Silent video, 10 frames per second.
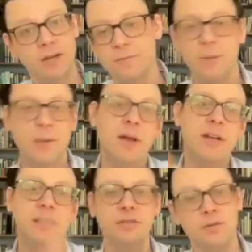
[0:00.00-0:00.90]
And for
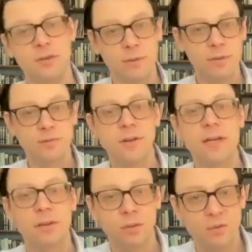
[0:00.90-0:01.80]
Maimonides, those are always very
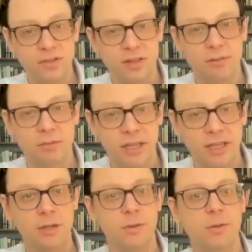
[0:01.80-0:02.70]
closely
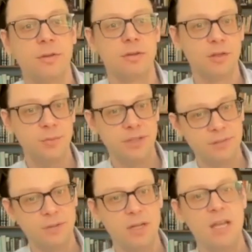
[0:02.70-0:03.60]
related, although they're a little bit
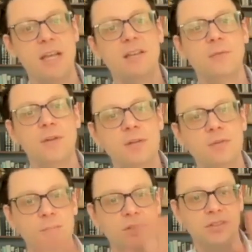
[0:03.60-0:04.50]
different. So for each
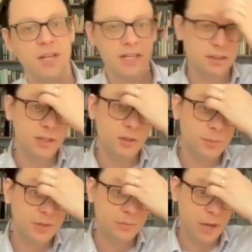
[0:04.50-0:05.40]
one, we'll study a little
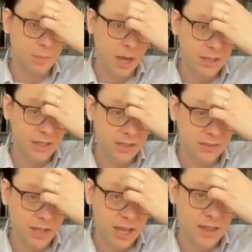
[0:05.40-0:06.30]
bit of
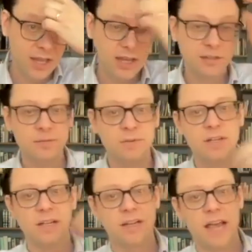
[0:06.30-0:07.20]
Maimonides, and then I'll give
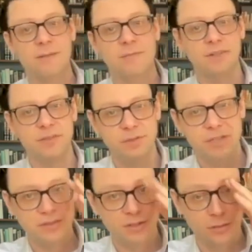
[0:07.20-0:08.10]
an aphorism, which
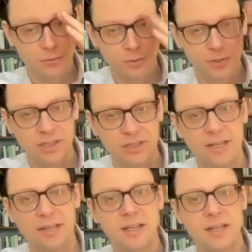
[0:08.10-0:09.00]
isn't on the source sheet, that
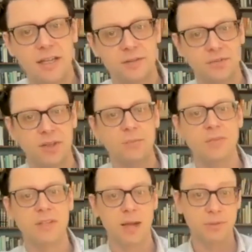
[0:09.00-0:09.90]
I think kind of
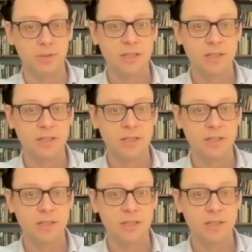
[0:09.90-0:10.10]
sums it up.